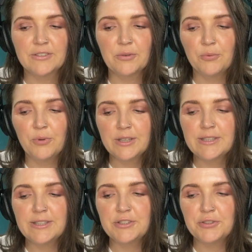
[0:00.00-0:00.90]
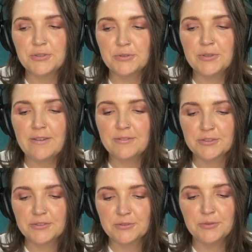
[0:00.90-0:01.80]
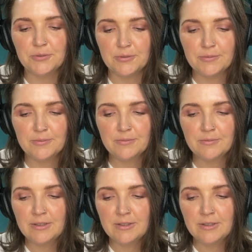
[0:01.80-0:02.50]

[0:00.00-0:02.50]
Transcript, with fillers: So what did you do after school?